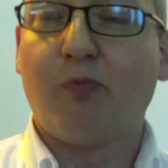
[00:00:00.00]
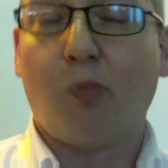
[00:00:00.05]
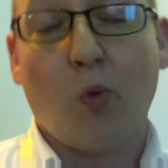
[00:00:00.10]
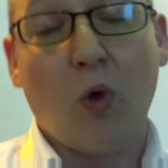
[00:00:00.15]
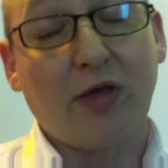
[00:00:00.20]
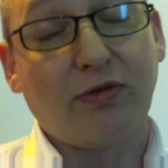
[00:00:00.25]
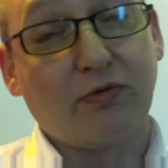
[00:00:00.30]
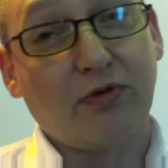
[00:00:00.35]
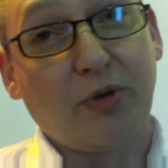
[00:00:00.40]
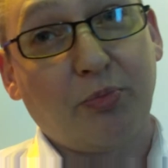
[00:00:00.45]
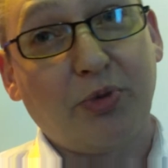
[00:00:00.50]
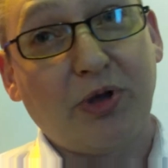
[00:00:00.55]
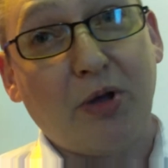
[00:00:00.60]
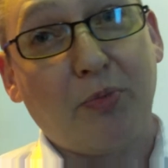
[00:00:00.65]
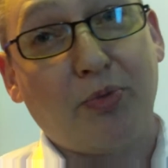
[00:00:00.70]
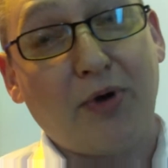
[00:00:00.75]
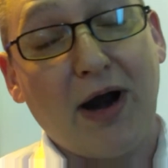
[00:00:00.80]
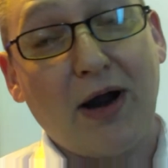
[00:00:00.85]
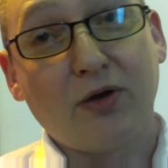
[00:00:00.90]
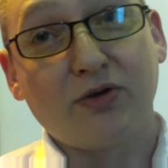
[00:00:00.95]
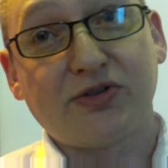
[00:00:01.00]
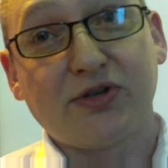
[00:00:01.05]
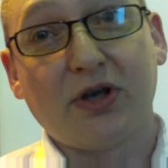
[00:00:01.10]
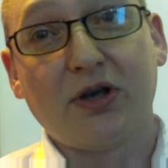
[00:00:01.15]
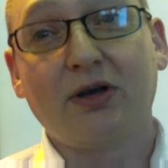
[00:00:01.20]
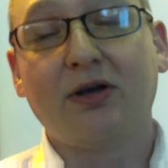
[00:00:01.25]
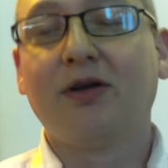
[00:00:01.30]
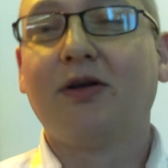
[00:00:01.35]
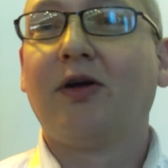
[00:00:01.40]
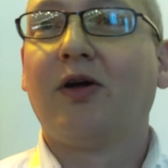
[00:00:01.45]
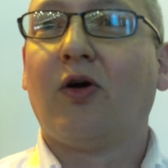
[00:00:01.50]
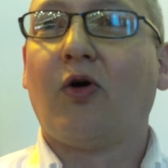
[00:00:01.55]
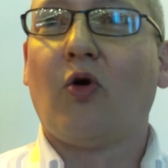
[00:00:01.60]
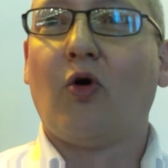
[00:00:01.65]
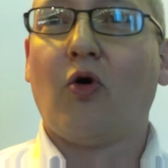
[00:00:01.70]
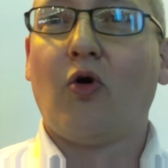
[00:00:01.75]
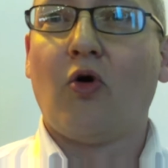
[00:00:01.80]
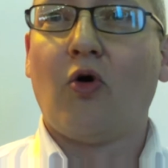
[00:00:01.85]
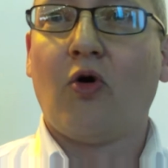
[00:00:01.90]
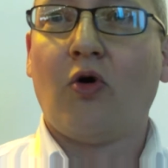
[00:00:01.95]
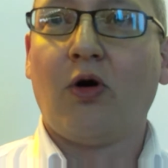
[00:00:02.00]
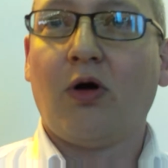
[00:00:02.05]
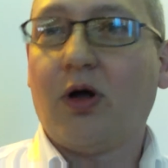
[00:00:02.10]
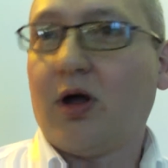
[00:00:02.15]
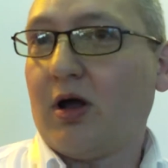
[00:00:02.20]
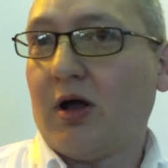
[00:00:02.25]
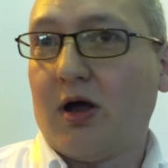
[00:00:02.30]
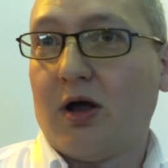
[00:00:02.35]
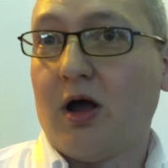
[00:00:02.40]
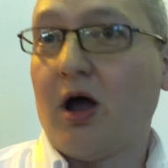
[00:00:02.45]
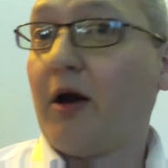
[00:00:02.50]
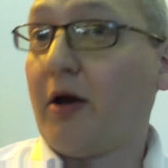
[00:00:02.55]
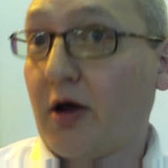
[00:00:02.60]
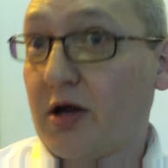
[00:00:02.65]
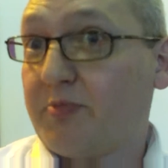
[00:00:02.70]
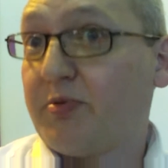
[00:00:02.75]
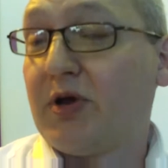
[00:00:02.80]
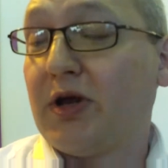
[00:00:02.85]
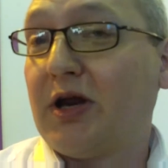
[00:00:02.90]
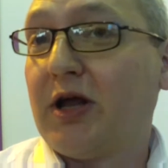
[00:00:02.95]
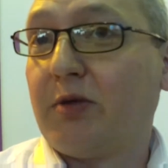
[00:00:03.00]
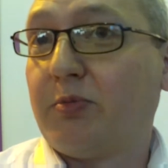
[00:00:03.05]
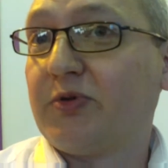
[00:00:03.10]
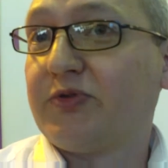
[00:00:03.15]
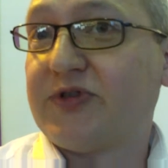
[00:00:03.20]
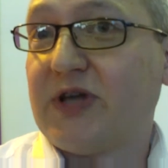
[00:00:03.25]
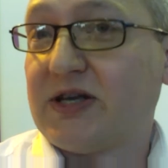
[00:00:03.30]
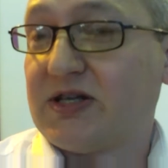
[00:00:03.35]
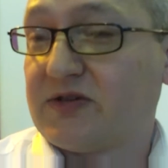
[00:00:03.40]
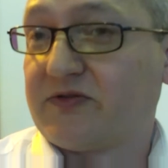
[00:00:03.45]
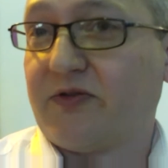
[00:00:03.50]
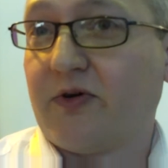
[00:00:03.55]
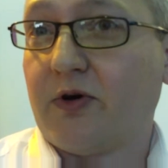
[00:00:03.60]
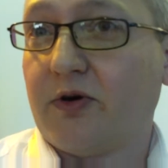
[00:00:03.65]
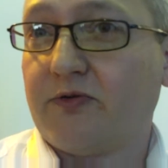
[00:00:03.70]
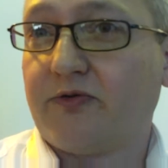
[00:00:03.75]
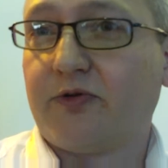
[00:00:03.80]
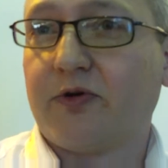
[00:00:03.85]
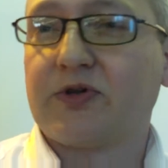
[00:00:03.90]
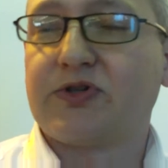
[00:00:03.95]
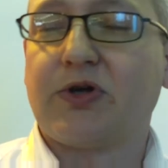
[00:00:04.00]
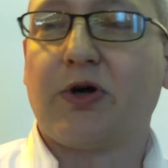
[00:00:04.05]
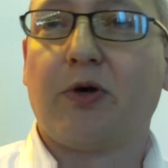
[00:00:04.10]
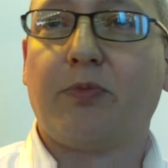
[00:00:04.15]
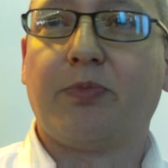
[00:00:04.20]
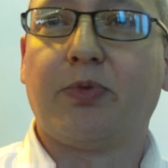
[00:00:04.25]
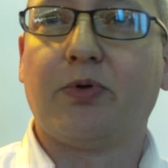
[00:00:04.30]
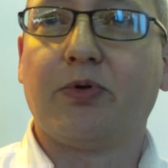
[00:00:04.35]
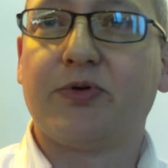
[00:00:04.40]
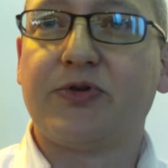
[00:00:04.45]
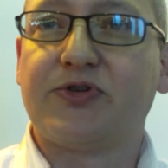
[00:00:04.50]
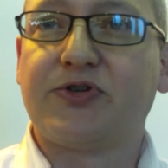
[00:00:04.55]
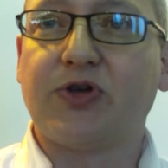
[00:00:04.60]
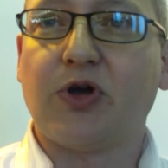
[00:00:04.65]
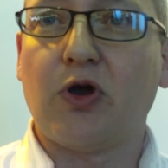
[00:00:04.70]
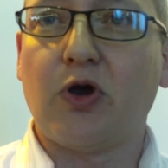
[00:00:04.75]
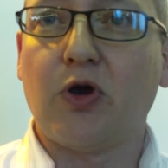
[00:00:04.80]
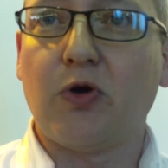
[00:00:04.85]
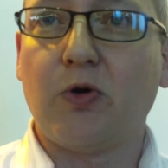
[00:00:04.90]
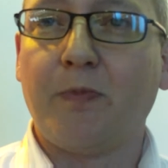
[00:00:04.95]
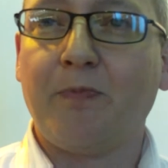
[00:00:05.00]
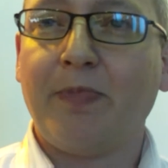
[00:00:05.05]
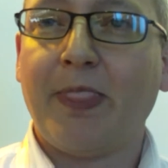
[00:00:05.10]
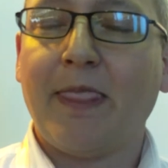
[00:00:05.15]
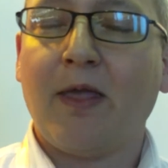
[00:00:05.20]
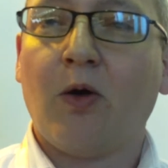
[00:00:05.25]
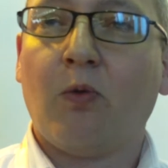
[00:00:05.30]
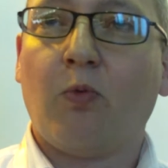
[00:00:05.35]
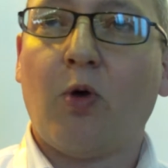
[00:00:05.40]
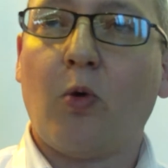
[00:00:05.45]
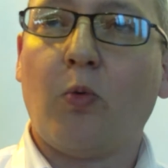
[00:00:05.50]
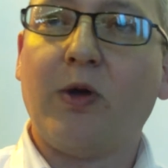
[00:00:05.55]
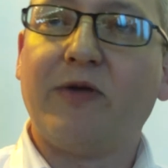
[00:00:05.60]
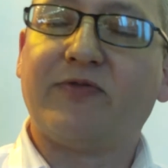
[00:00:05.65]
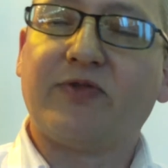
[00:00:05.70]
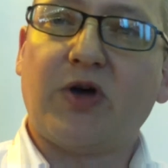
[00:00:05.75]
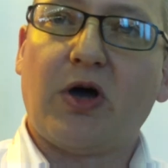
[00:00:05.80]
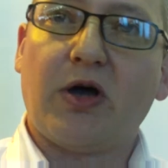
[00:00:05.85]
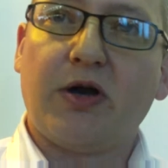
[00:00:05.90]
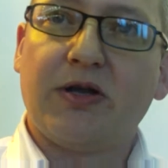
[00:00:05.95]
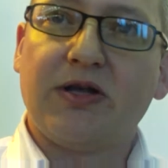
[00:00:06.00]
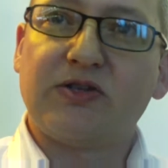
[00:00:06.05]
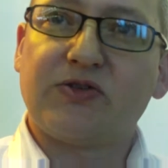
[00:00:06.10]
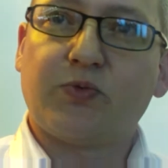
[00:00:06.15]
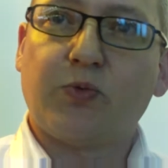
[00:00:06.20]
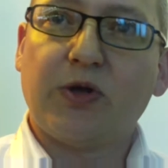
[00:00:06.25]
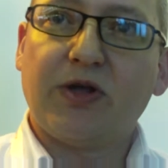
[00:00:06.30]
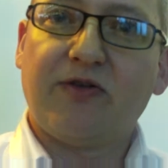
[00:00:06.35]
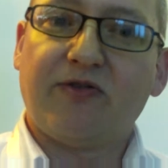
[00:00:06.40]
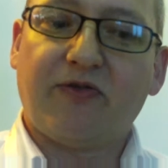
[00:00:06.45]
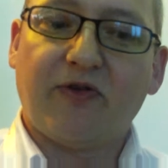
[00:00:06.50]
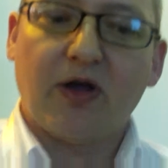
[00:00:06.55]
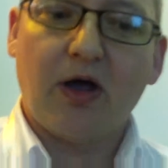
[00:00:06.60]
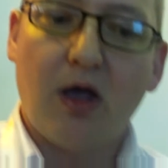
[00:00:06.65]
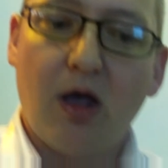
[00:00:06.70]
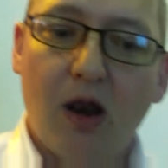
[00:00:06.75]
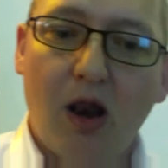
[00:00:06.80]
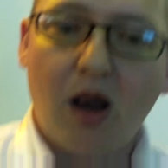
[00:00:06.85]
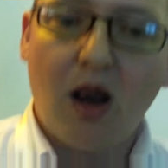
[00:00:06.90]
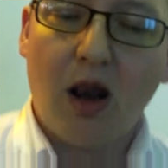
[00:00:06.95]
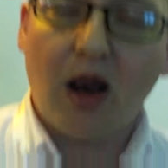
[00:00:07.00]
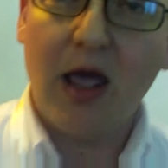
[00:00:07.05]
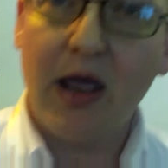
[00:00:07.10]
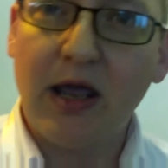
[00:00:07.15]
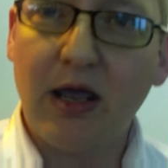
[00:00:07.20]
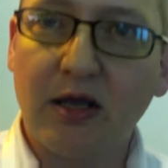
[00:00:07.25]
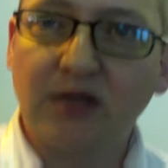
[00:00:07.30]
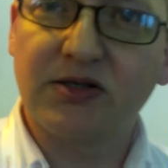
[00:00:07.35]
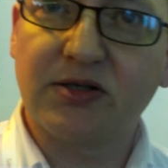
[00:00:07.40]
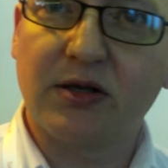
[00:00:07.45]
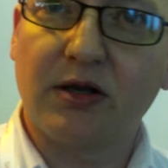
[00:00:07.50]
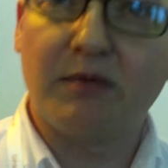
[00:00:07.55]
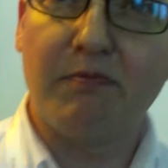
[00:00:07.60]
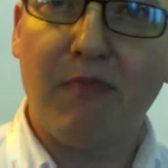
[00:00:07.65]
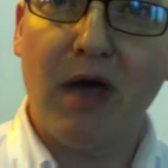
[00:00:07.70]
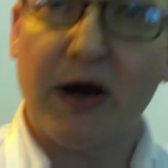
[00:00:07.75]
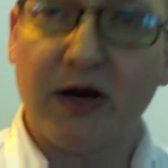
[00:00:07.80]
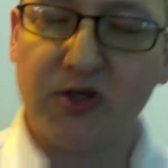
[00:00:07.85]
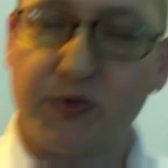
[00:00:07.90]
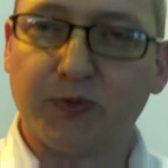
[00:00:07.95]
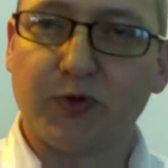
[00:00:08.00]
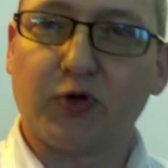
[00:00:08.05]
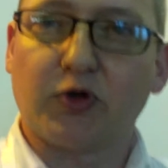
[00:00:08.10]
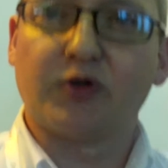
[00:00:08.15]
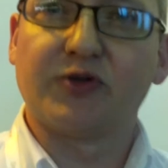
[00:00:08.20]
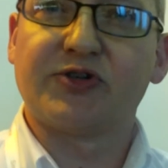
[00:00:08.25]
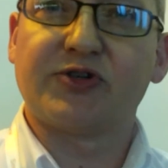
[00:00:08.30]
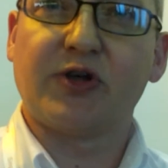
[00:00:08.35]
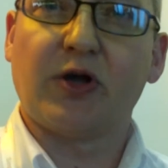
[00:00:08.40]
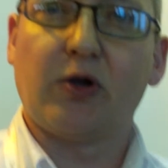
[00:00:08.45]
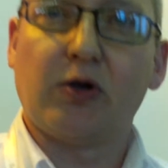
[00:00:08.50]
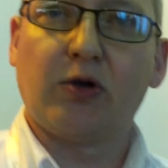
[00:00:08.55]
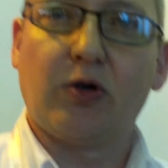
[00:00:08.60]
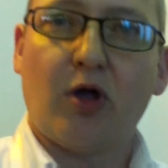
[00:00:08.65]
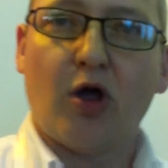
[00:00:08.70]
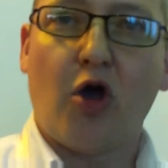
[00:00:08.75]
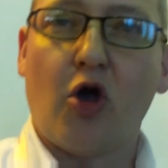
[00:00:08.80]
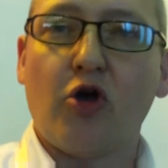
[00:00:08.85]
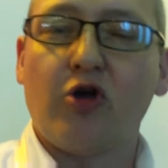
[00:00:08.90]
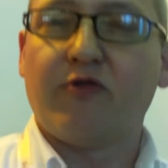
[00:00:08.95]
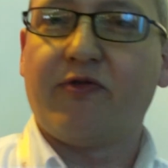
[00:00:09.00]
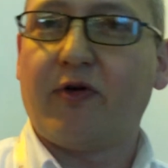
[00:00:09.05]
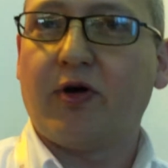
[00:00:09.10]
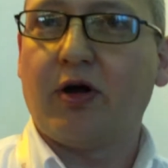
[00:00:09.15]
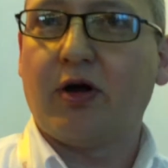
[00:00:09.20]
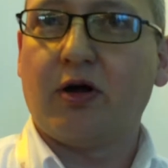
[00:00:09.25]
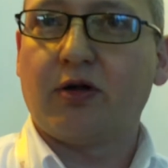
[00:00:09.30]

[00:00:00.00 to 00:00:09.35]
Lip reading: whether it be a browser or an IP-enabled desk phone, for example. So what we've done is we've layered a management console over